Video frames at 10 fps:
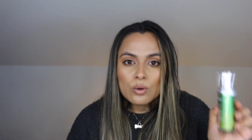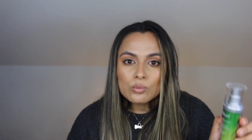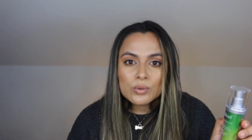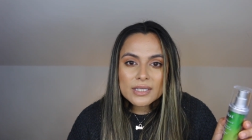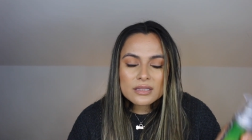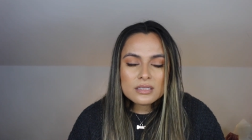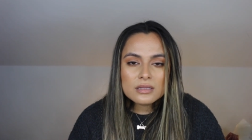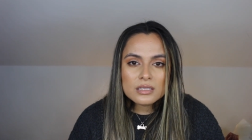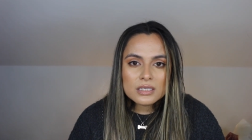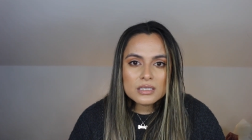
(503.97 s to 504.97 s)
with
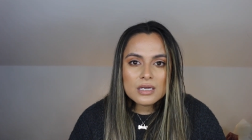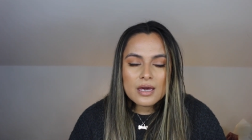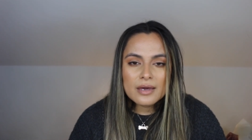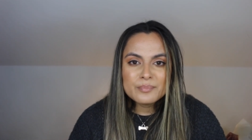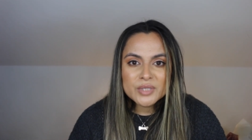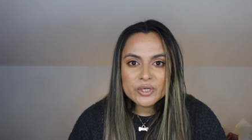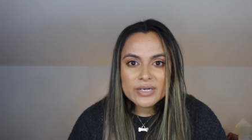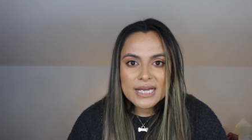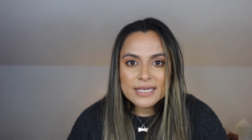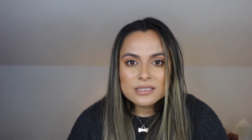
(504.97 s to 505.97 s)
the uh,
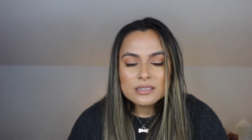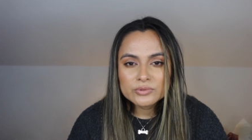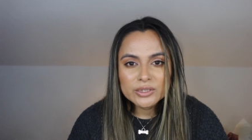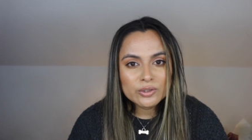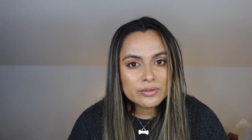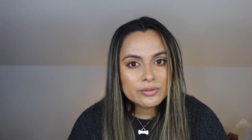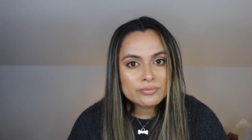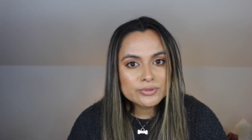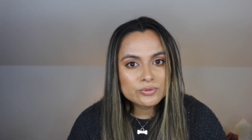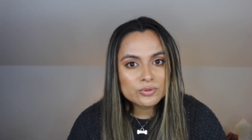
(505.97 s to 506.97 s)
Murad Retinol Youth
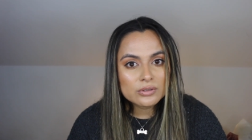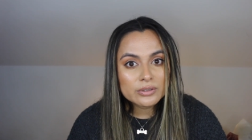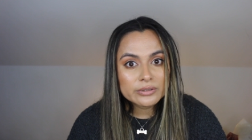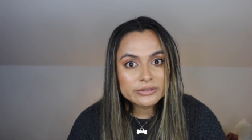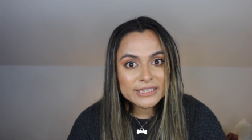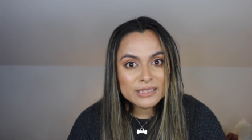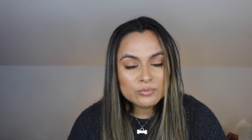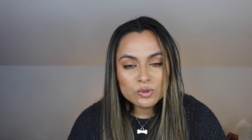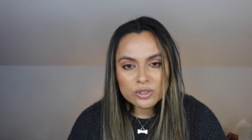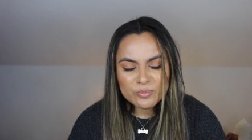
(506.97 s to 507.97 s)
Renewal
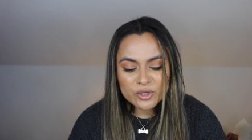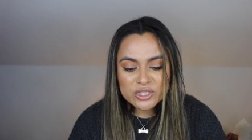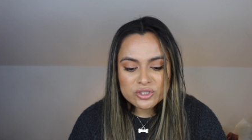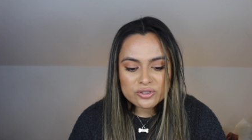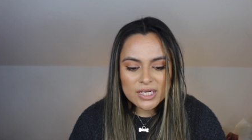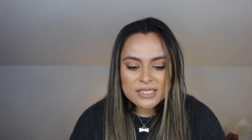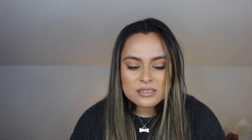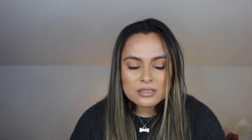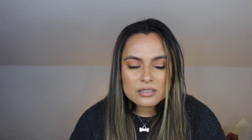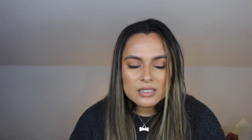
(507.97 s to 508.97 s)
Cream or
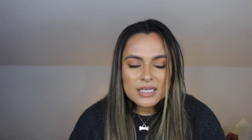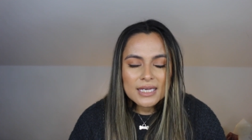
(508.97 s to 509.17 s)
Moisturizer,